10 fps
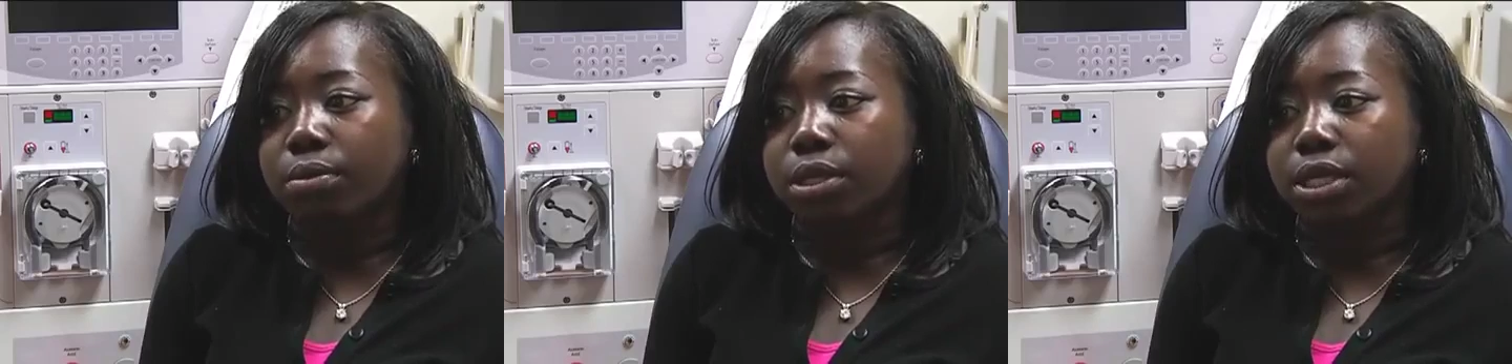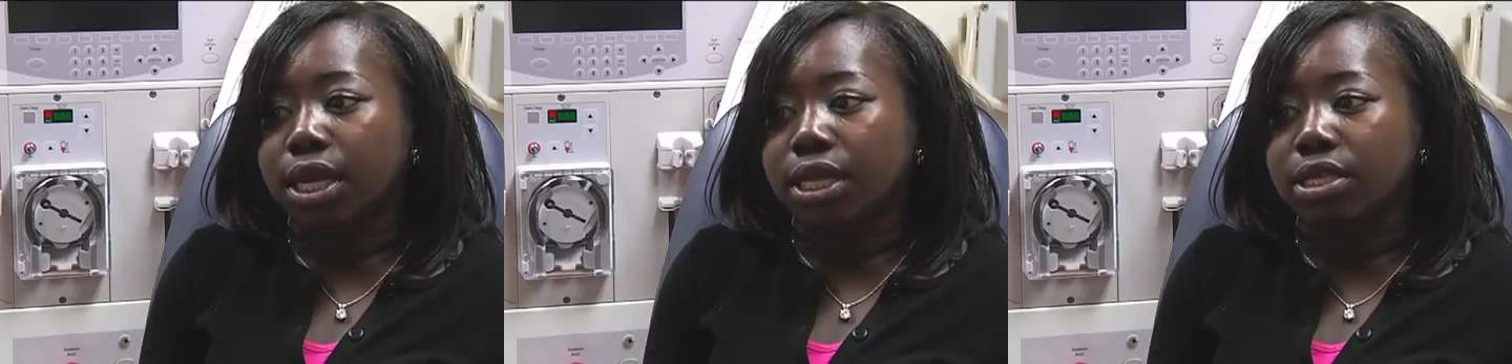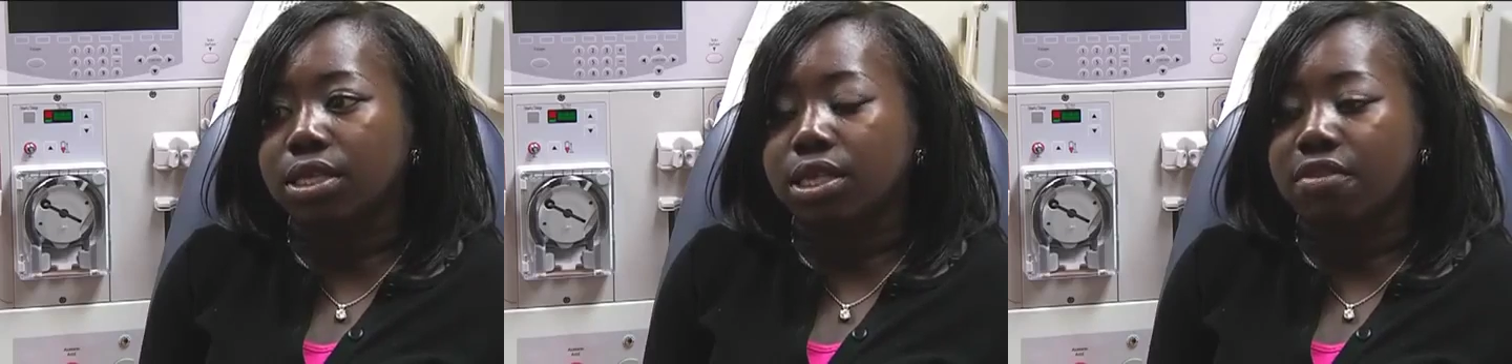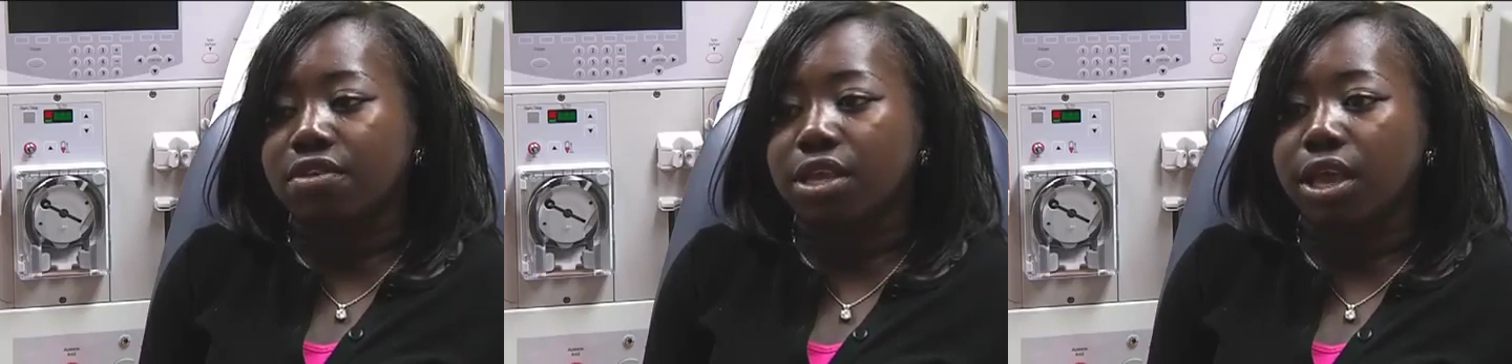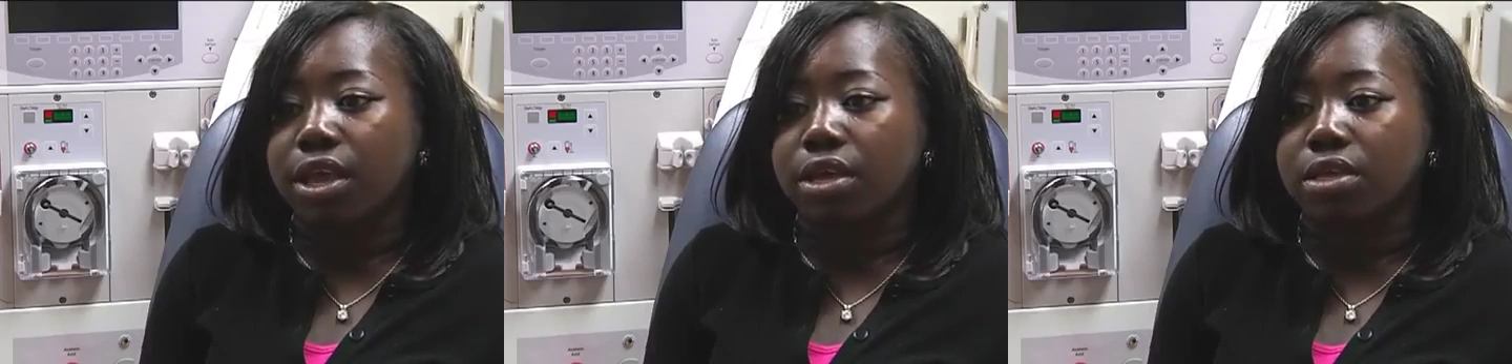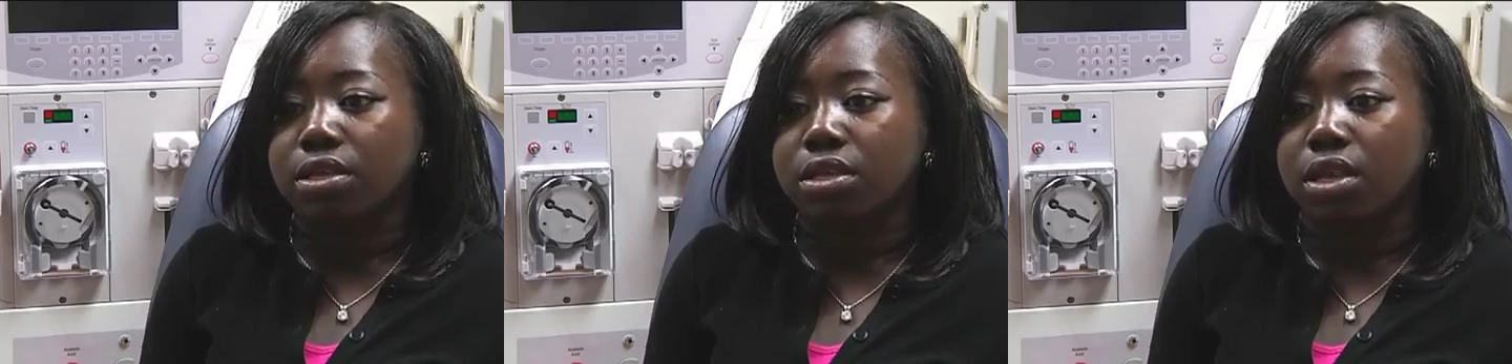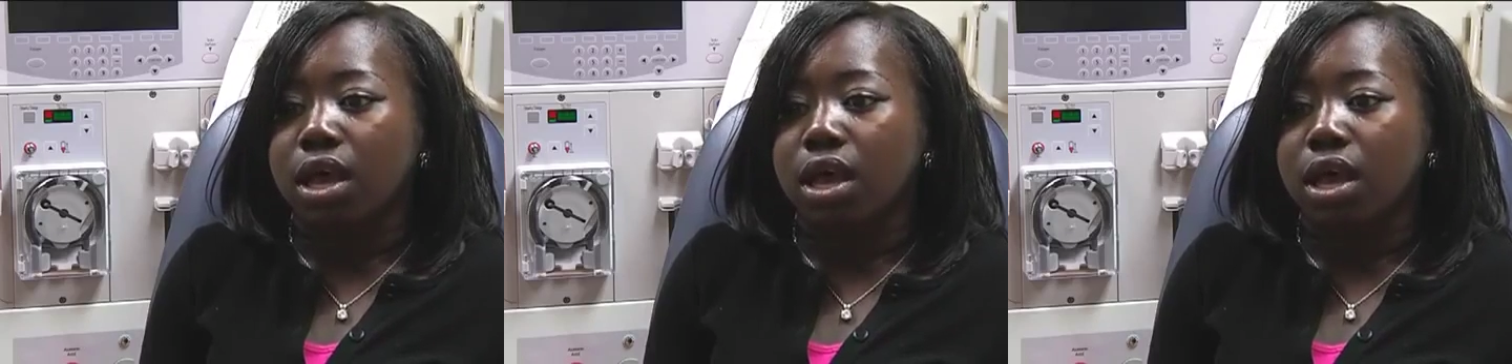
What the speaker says: 7 years